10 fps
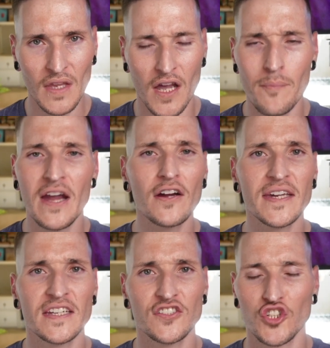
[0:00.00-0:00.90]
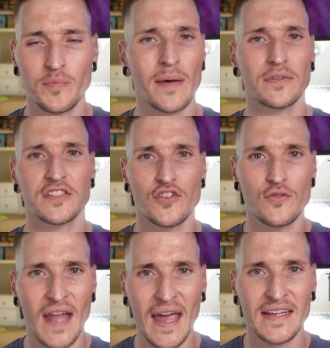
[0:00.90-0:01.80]
Americans should be able to
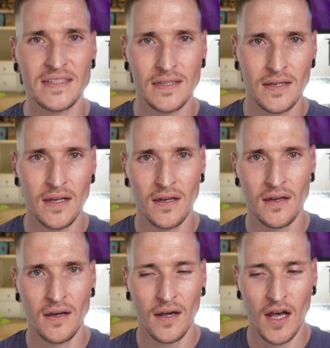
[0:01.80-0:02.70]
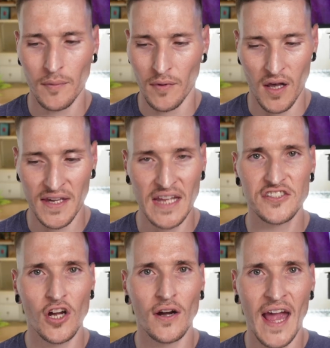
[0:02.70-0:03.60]
unite
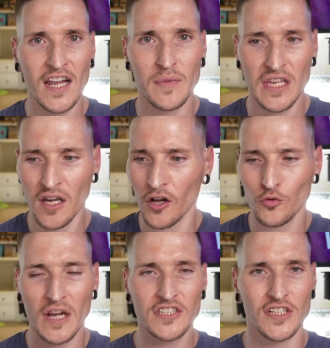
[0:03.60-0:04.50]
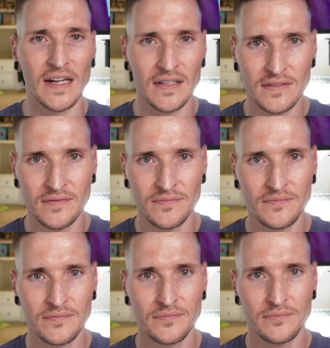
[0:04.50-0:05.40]
against our enemy called Russia.
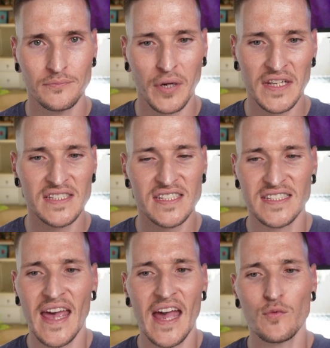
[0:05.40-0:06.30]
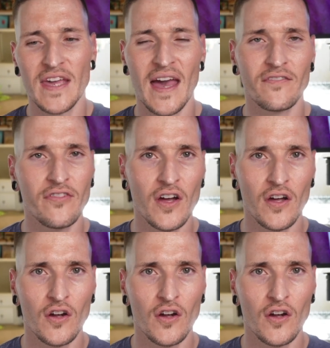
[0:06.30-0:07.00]
But instead, we have